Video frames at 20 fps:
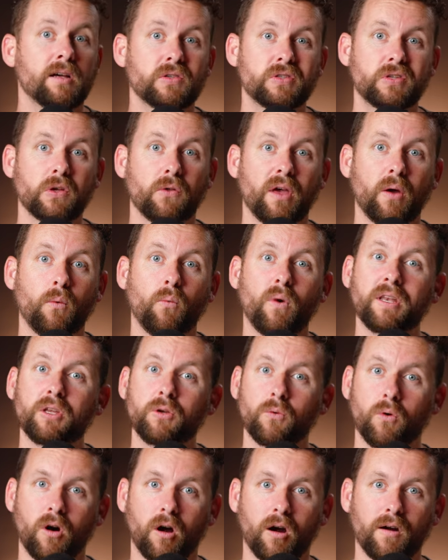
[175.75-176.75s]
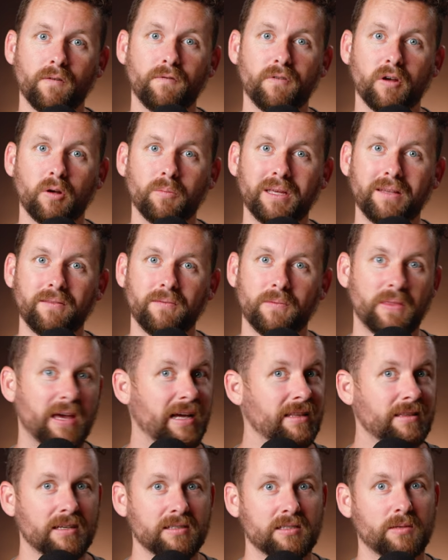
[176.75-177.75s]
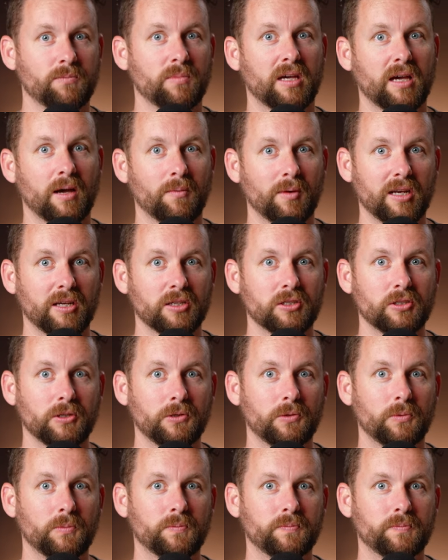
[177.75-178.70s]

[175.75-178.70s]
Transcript: so that when you are filming, that doesn't become an issue.